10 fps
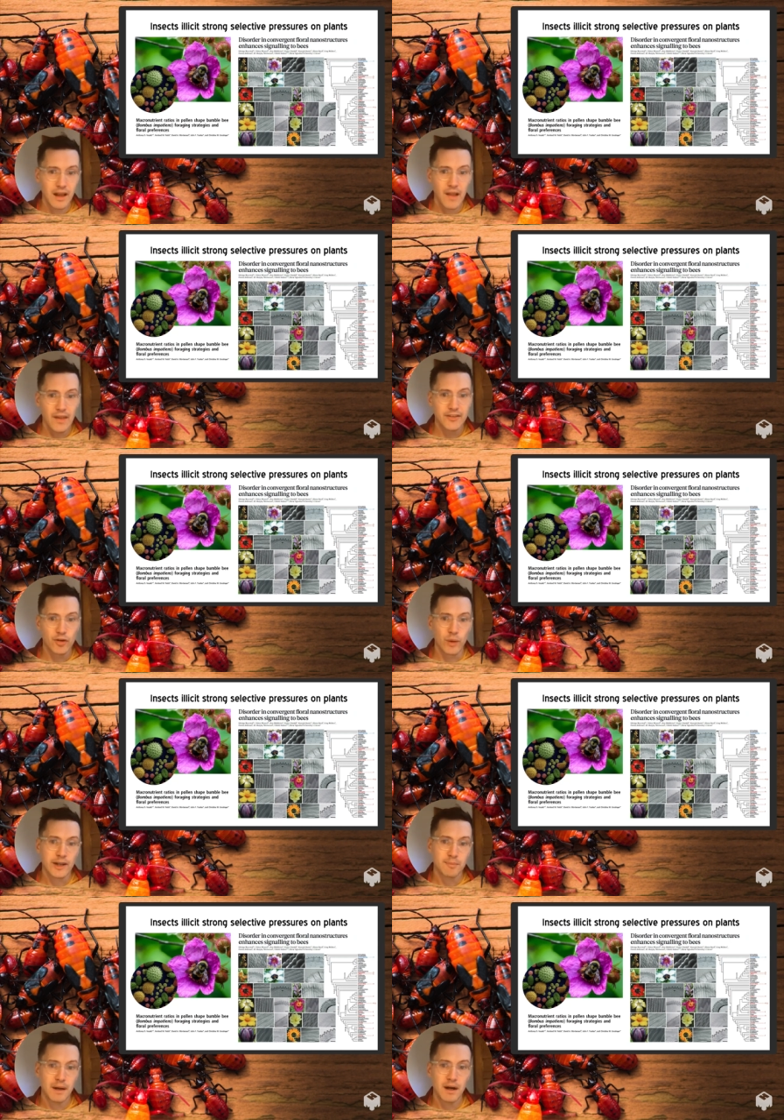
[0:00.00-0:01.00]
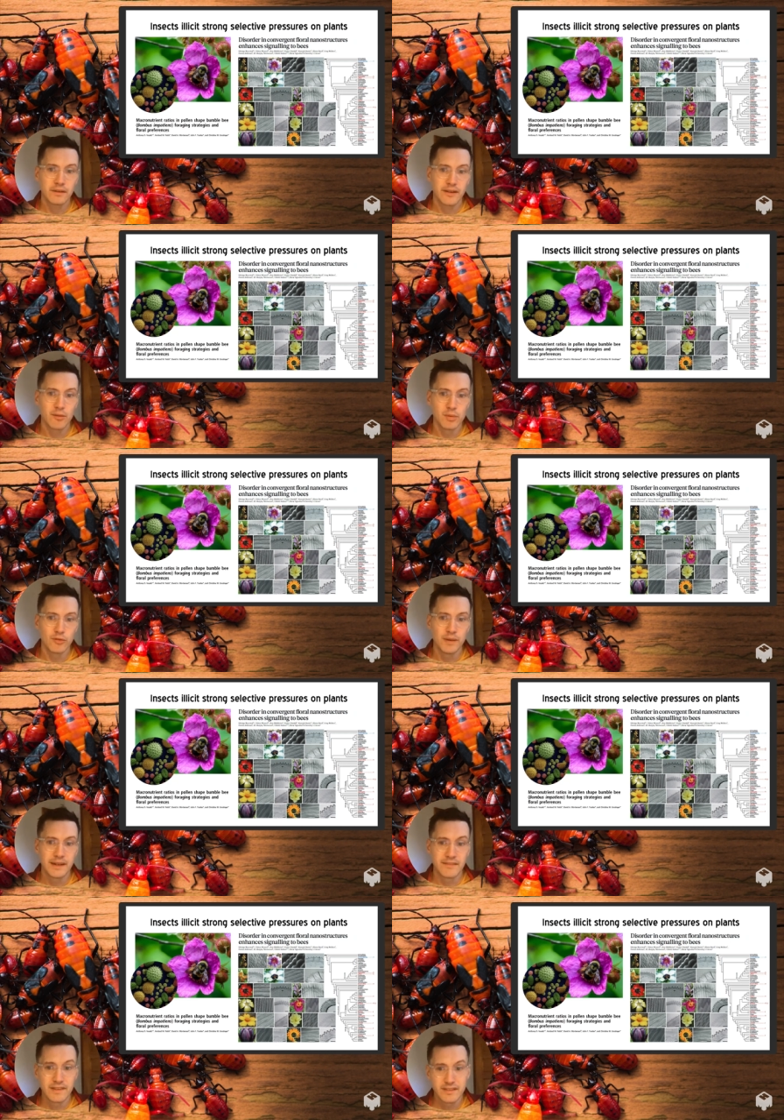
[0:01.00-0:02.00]
that direct pollinator movement
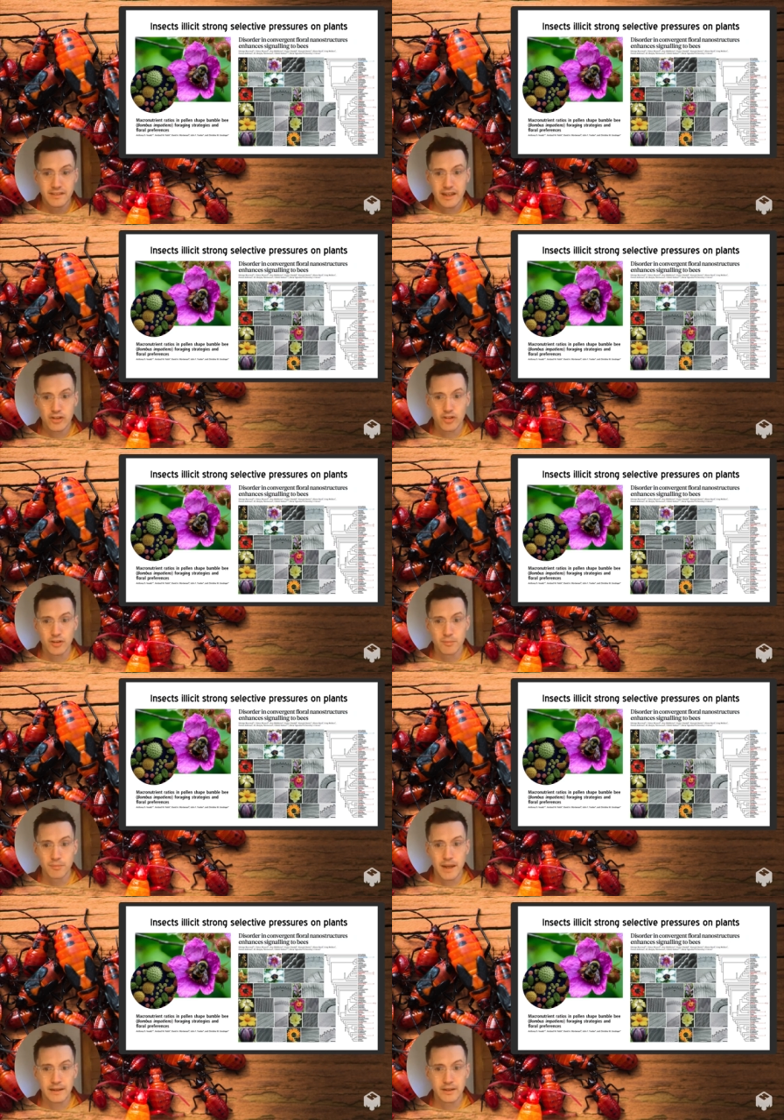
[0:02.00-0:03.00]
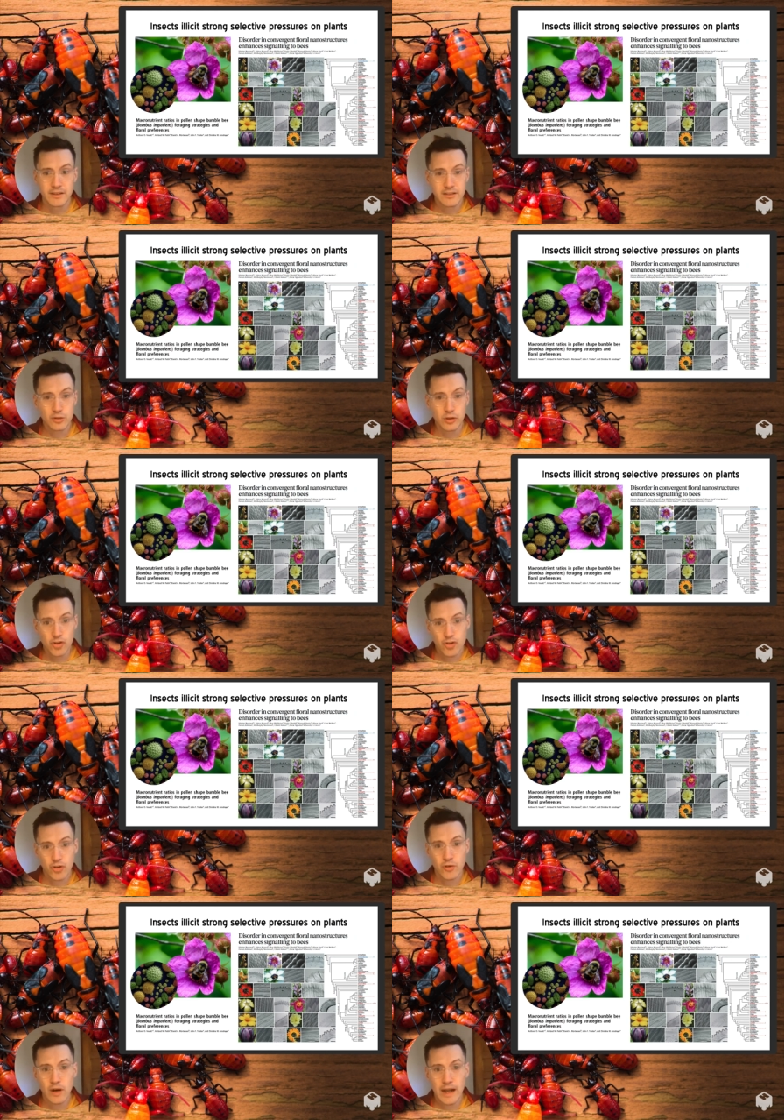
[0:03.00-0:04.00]
and visitation patterns to
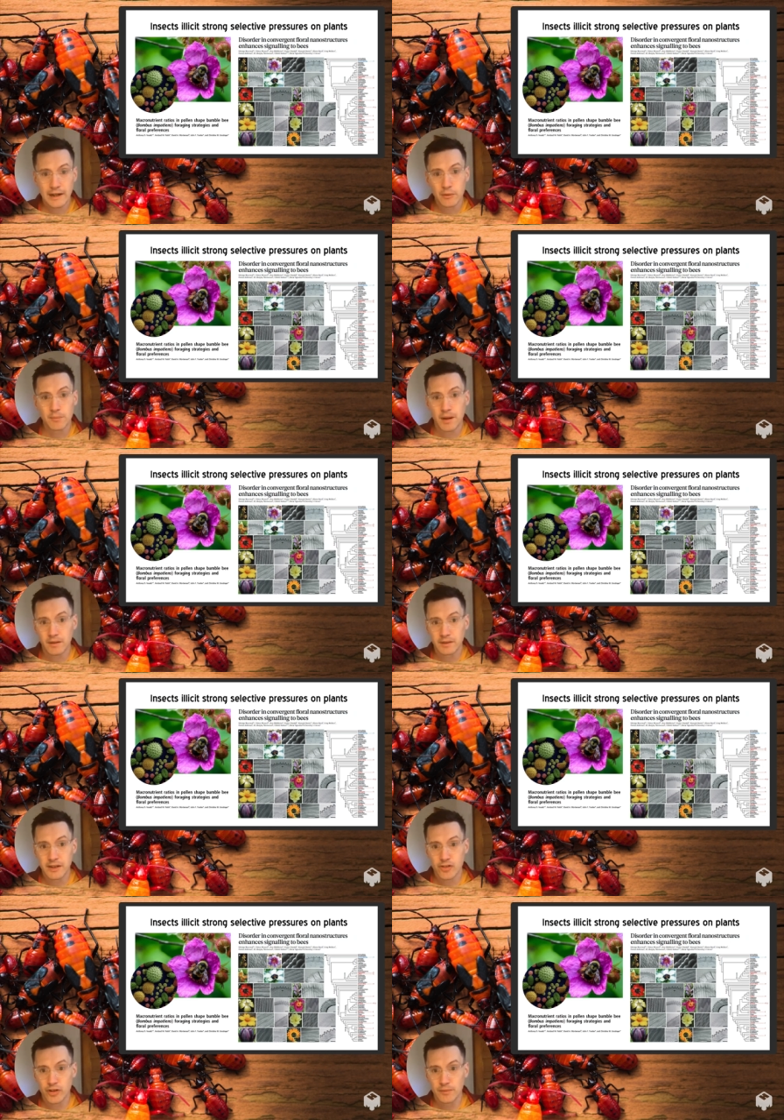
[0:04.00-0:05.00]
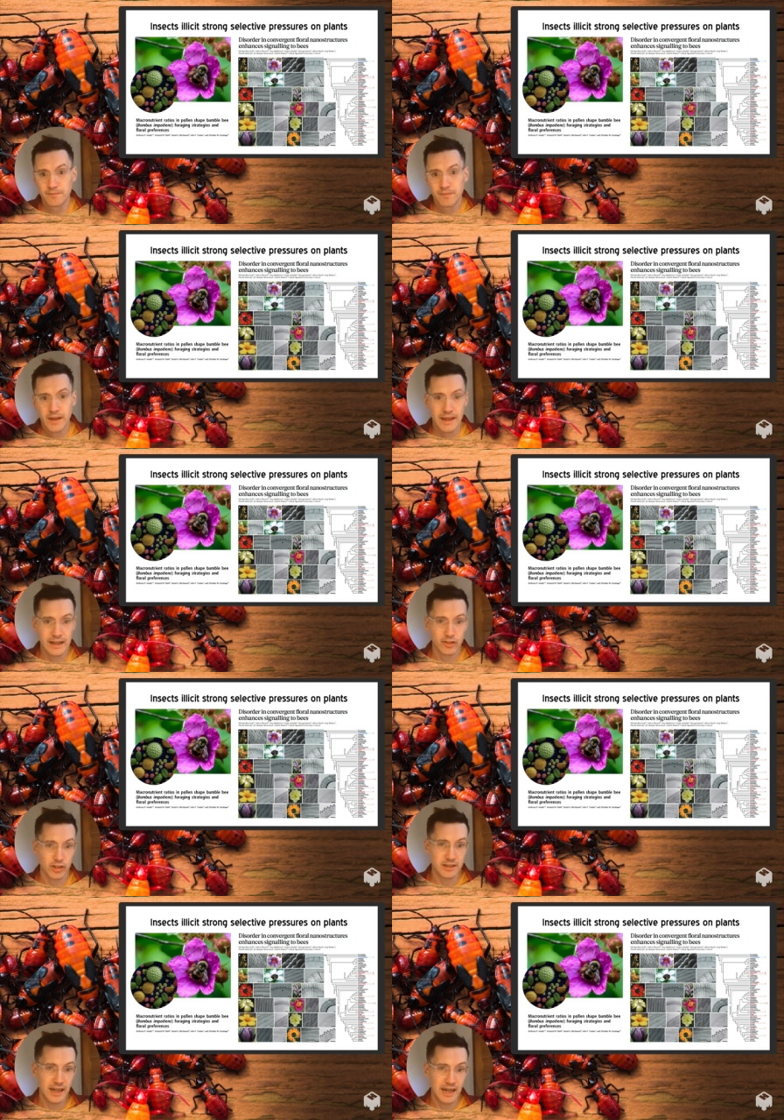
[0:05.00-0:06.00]
ensure adequate pollination and actually
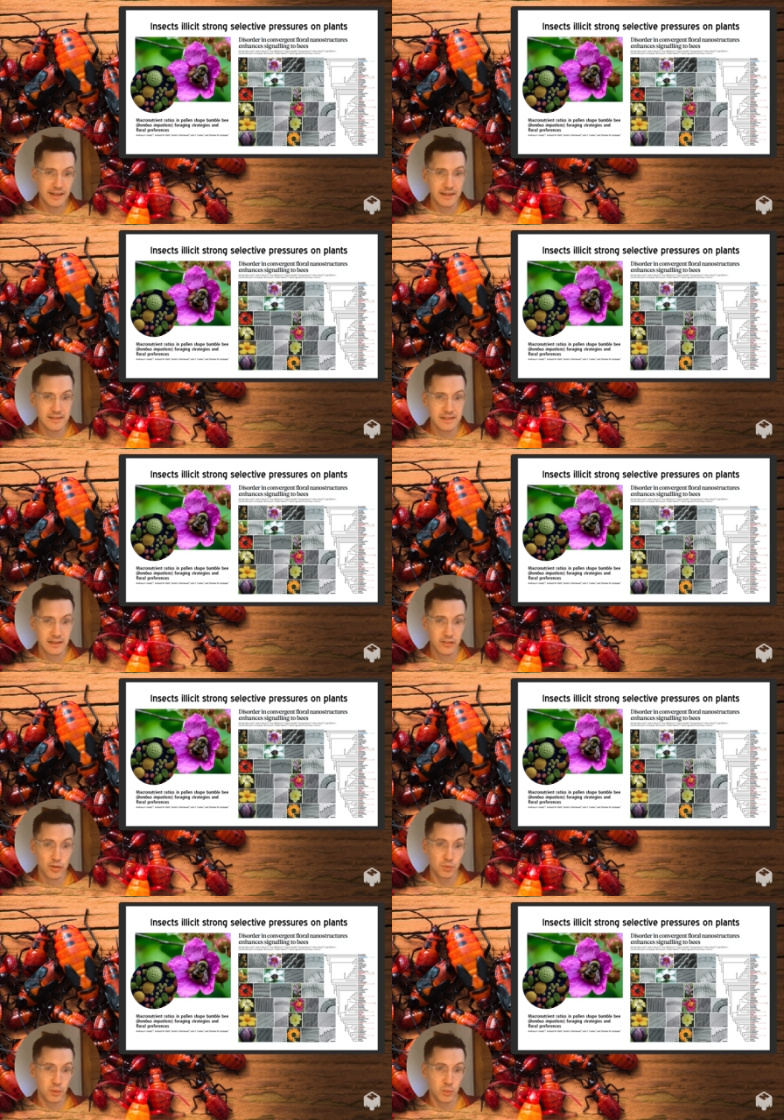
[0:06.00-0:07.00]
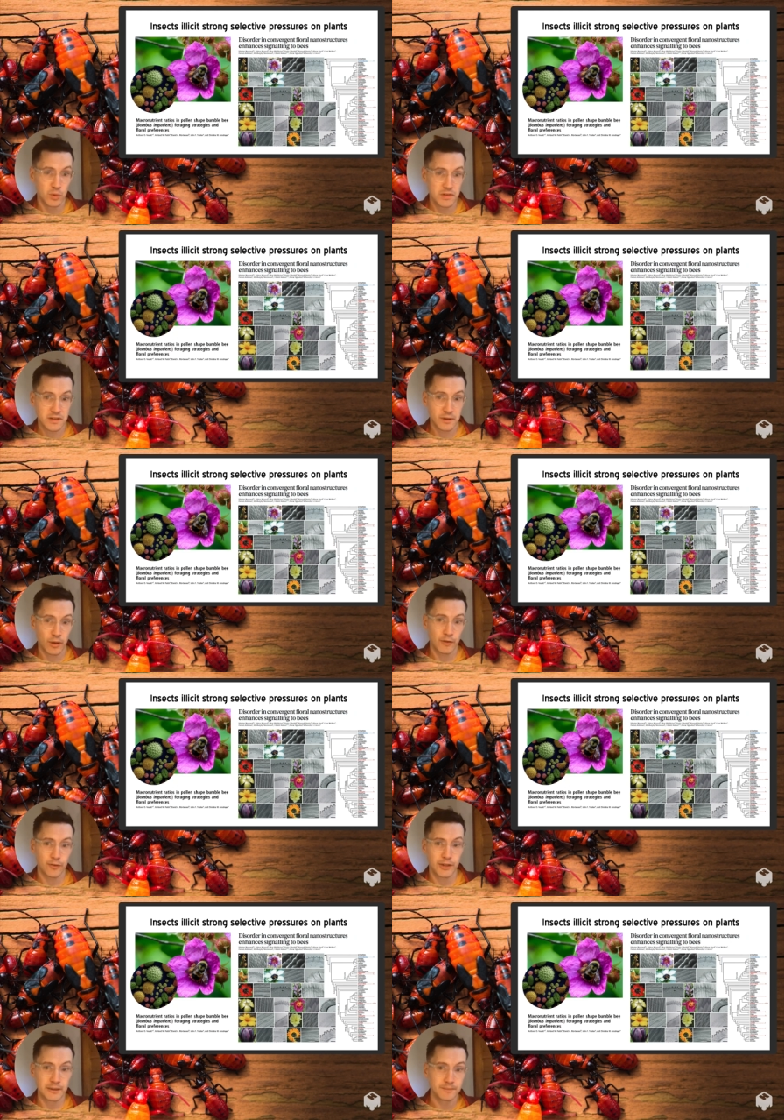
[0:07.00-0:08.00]
guide insects to the rewards that they're offering.